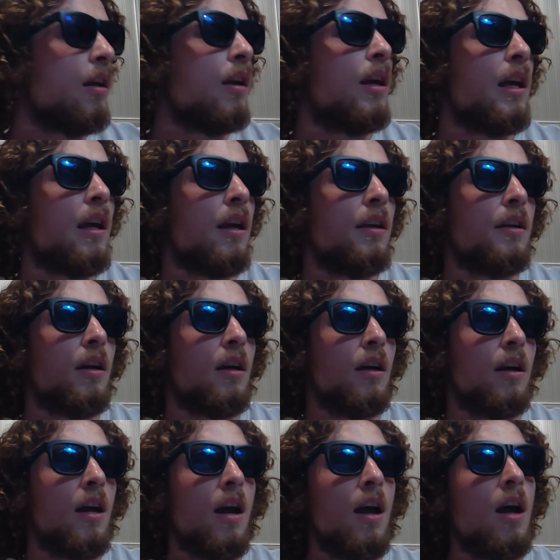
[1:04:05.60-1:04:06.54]
And
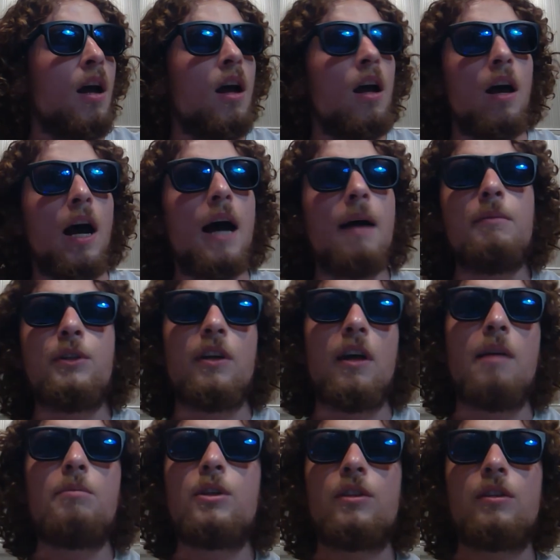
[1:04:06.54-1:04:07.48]
I'm
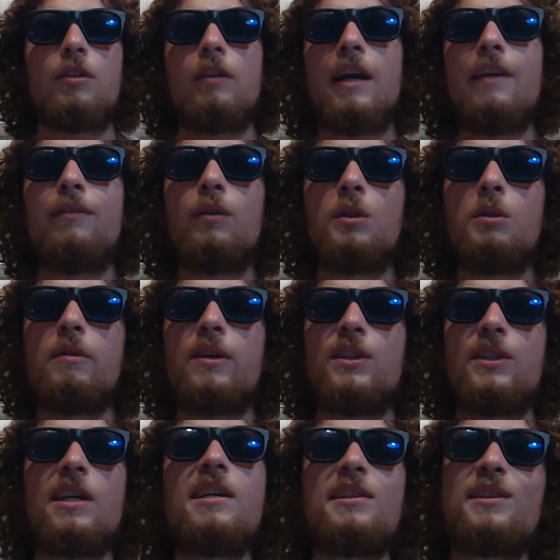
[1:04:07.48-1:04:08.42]
just grateful to
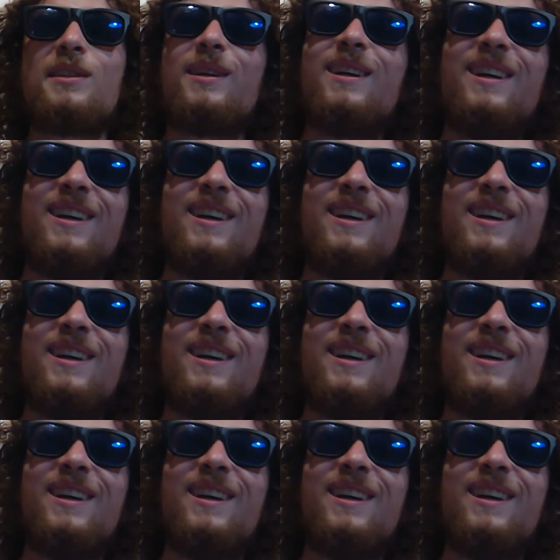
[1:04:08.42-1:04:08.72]
exist.